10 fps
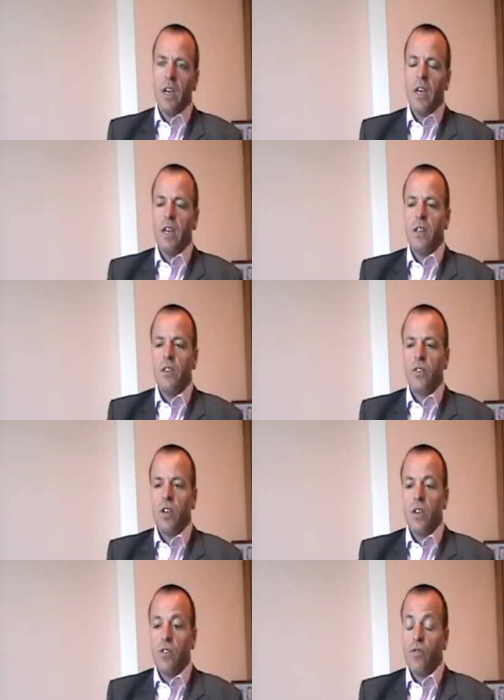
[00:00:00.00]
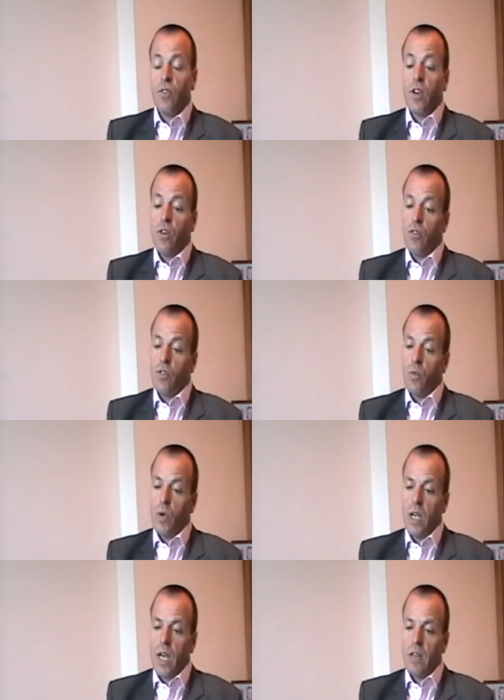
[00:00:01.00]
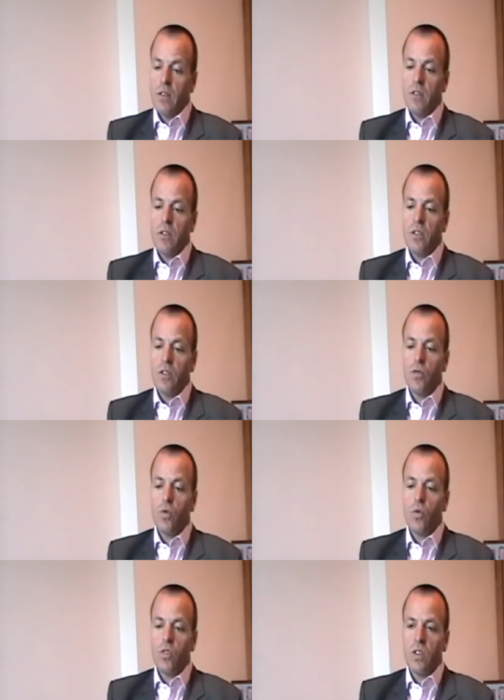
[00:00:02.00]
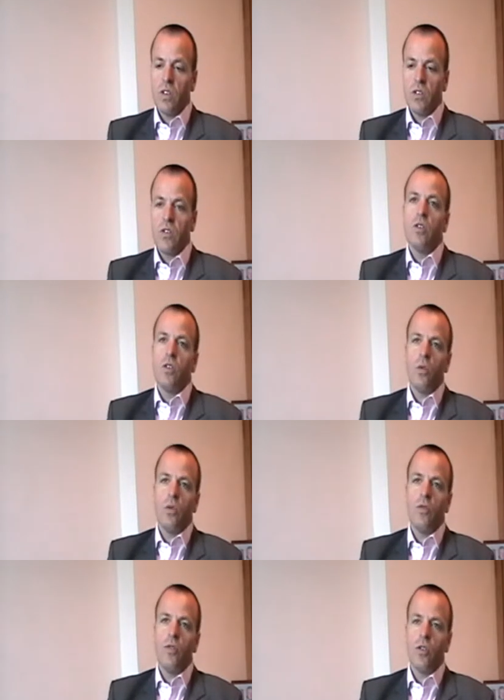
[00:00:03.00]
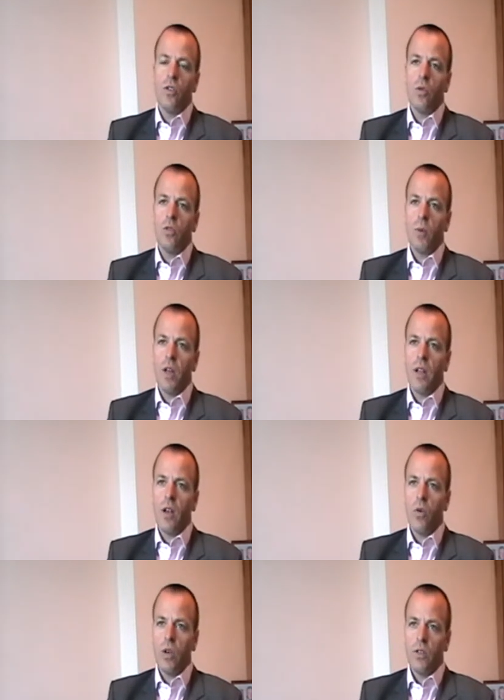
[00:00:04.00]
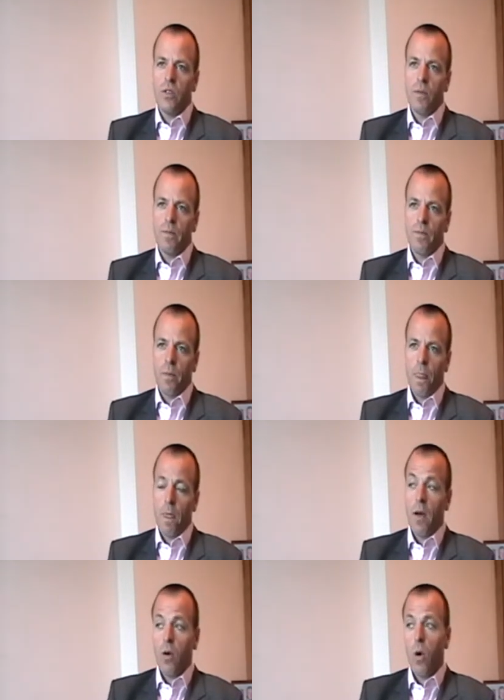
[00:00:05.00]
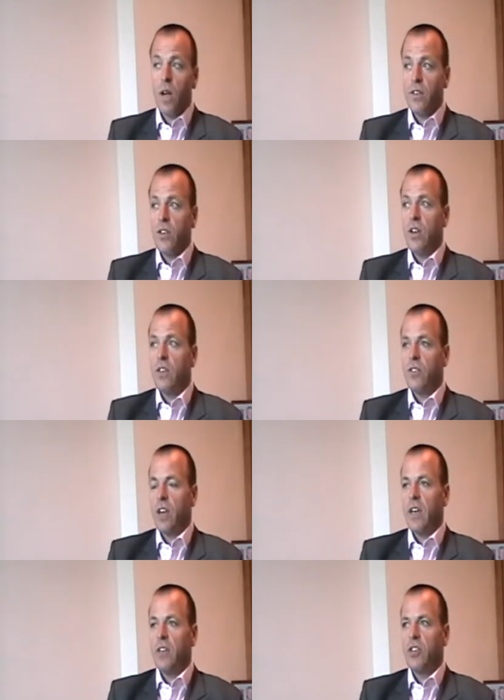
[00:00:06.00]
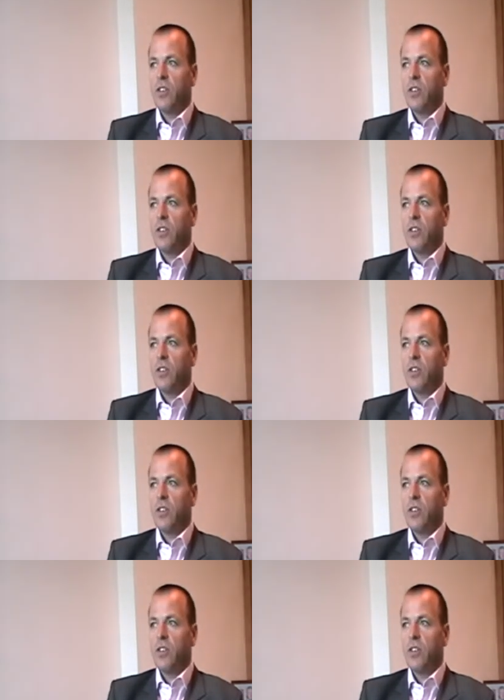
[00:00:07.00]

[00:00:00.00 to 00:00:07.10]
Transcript: is very often we get divorcees who are referred to us by their lawyers at quite an early stage.